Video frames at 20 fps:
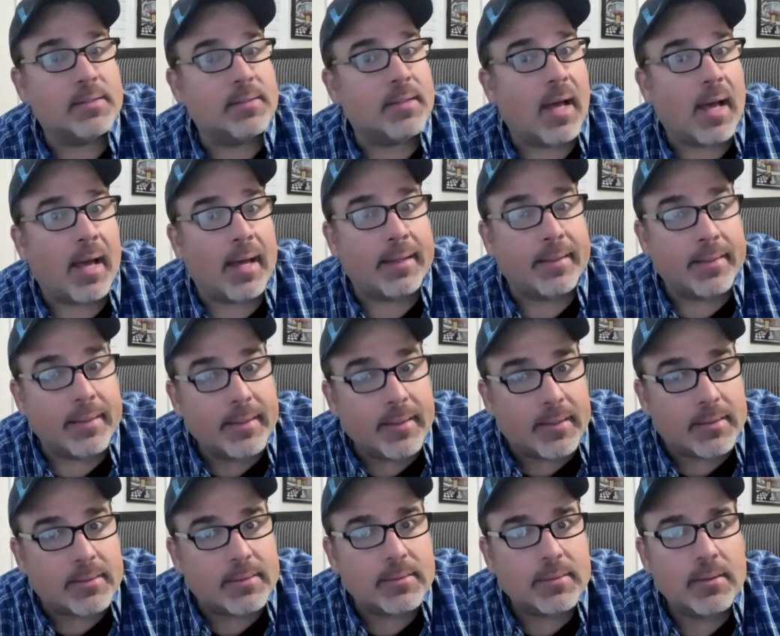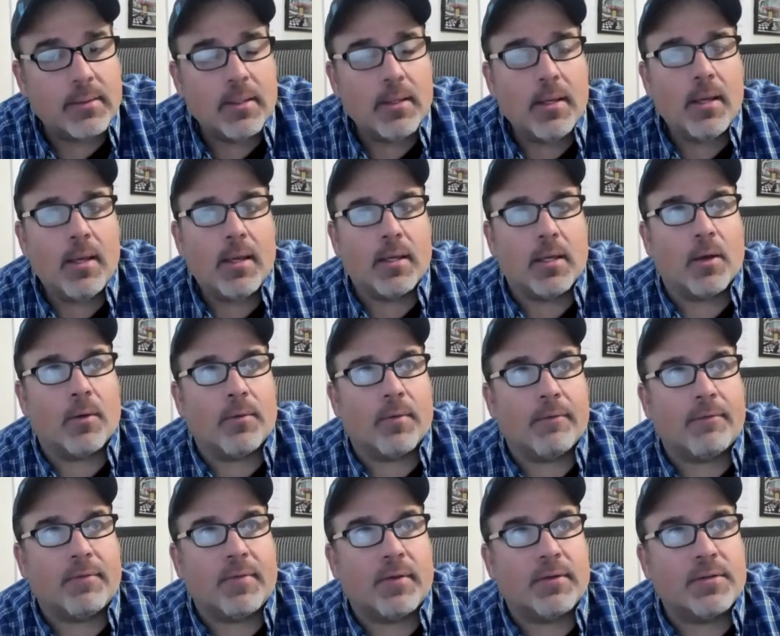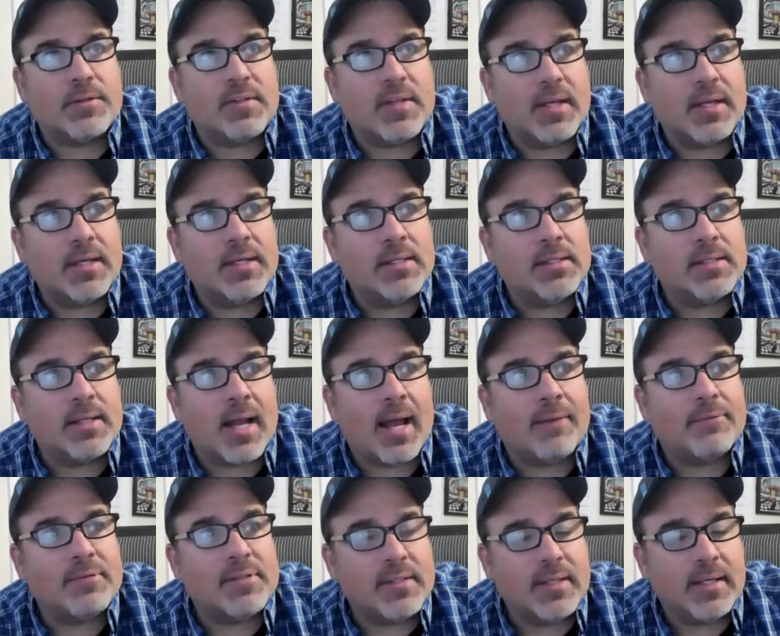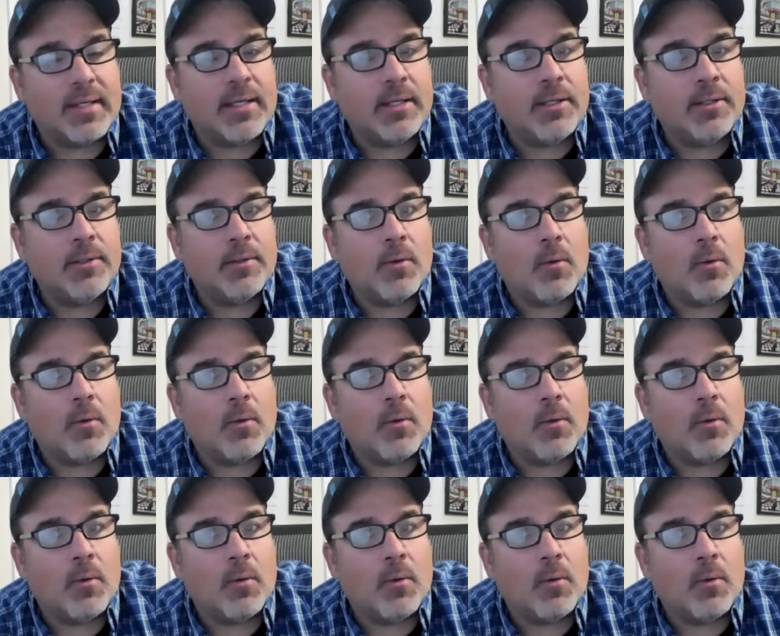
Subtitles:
Ideas. You know, if there's things that I've seen